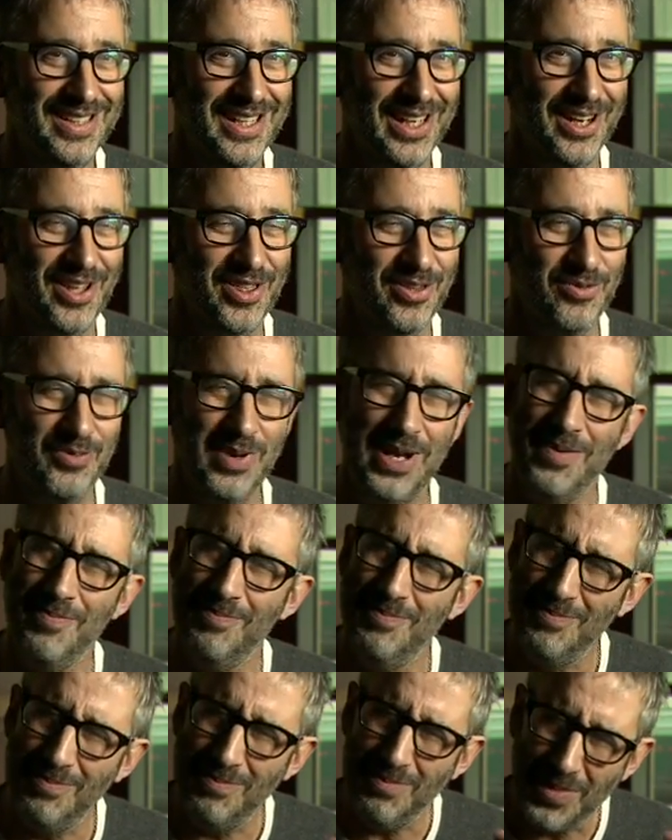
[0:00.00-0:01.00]
And I thought, well,
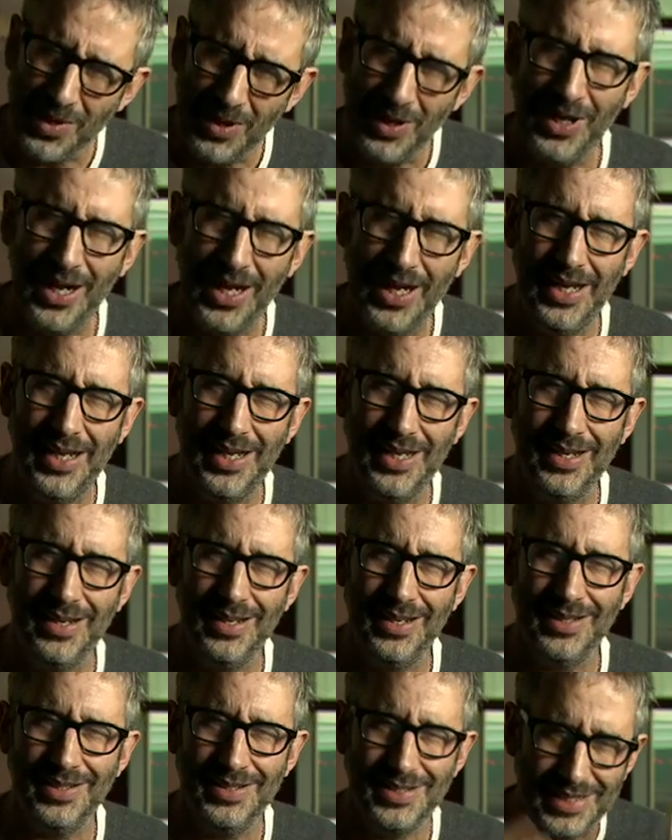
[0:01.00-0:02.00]
in my
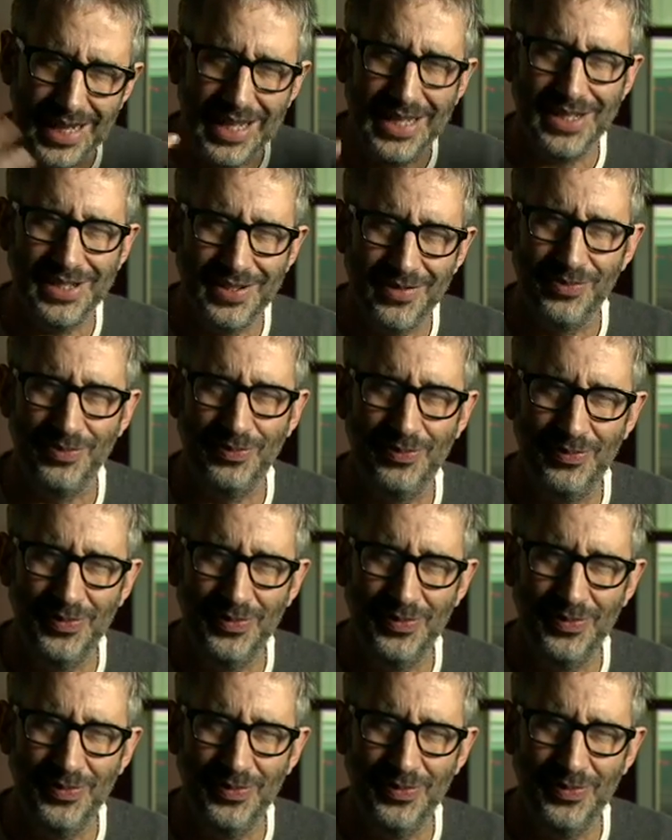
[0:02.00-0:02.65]
sense of